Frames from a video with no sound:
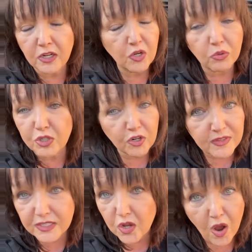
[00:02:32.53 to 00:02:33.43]
Don't turn
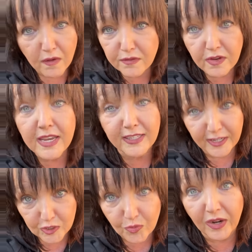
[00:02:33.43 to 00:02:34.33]
this off. It
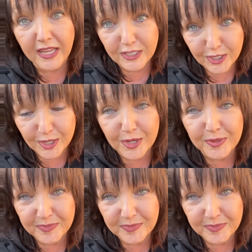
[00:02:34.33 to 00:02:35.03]
does relate to you.